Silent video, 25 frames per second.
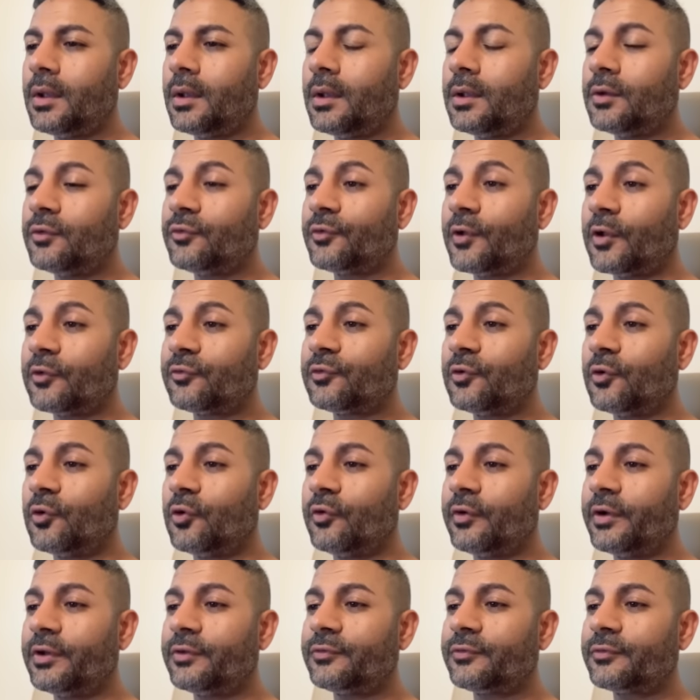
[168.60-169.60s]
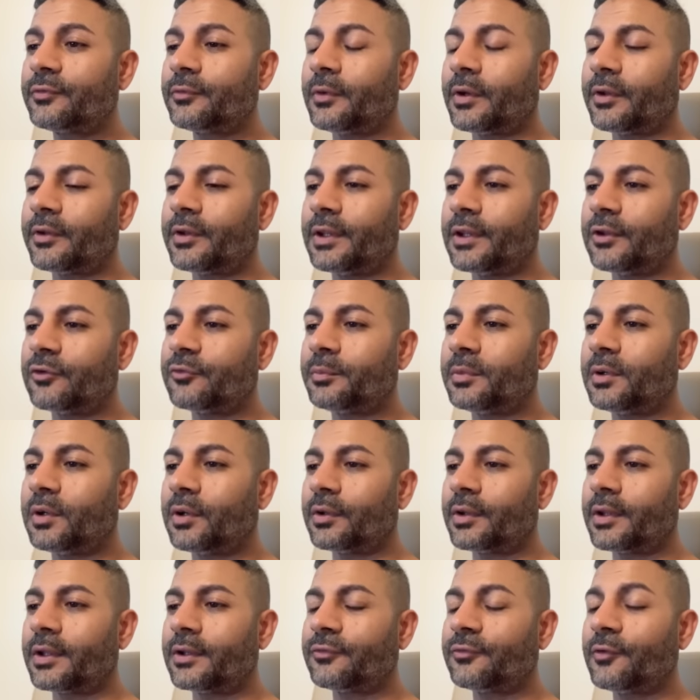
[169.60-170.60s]
Sod's law is, well, I think it's blocked
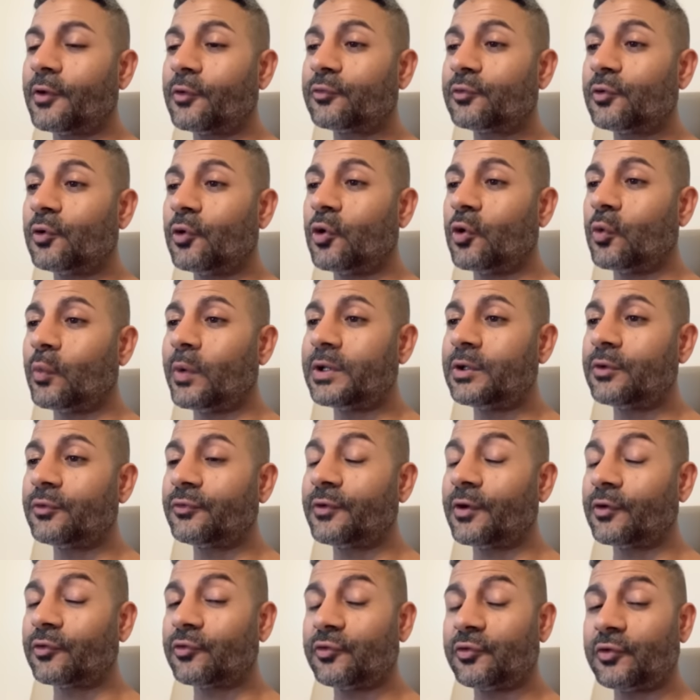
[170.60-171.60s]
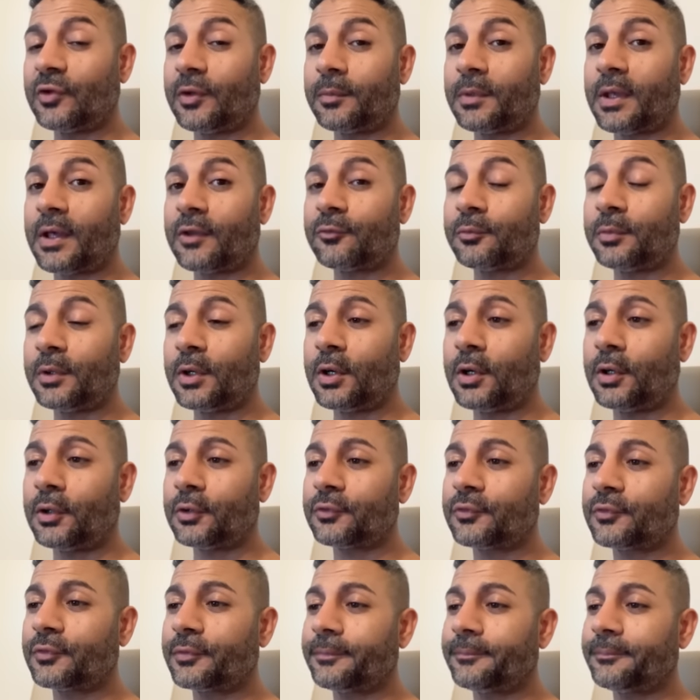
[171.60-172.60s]
there. Sod's law, when your suction tip gets
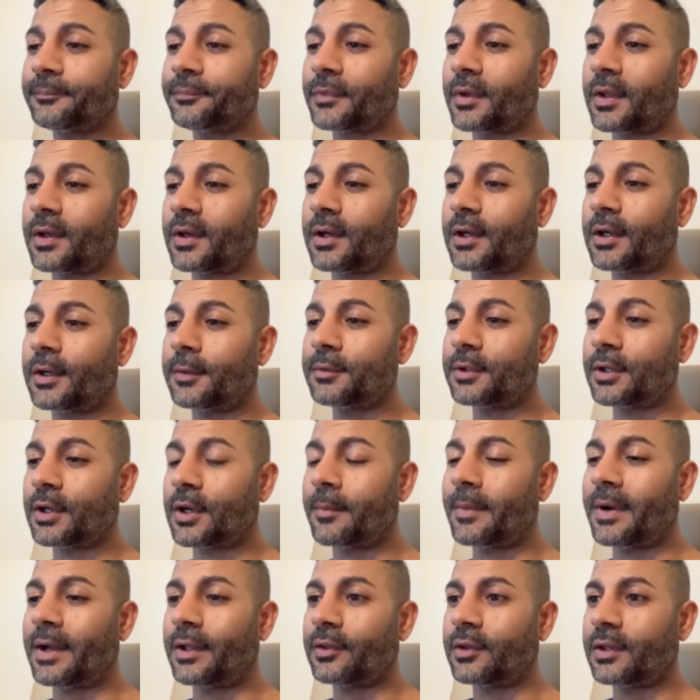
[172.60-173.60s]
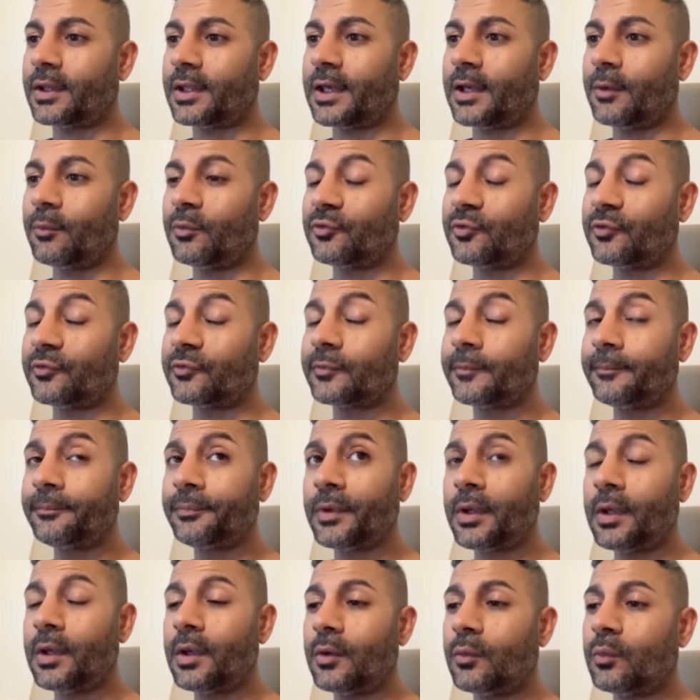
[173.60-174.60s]
blocked, you come out of the ear, which is
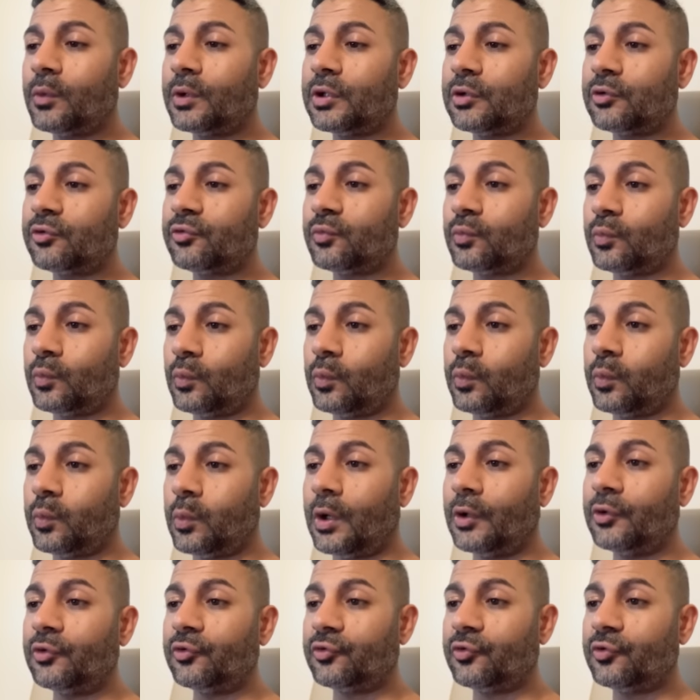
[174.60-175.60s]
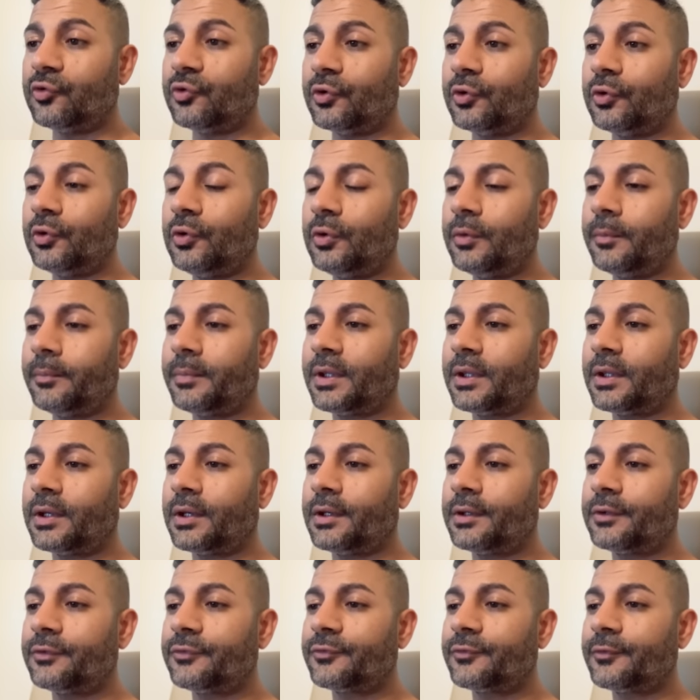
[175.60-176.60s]
what you want to do,
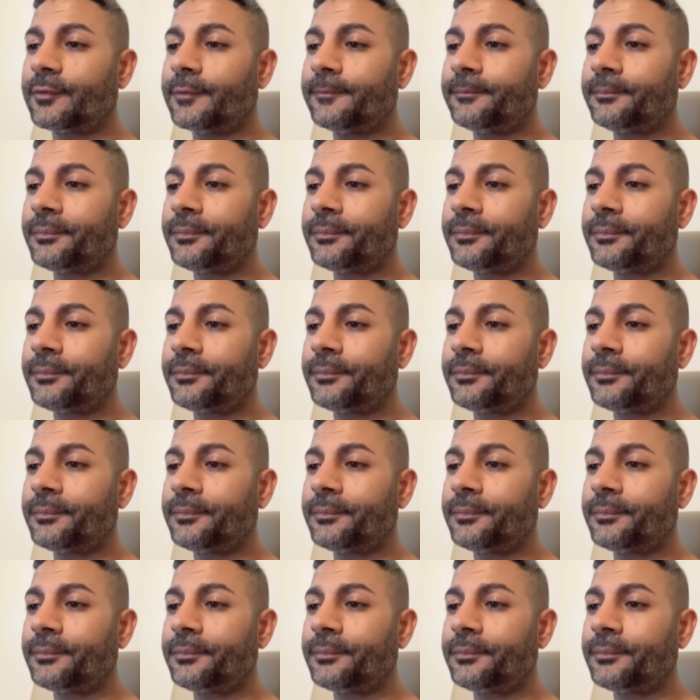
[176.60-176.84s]
because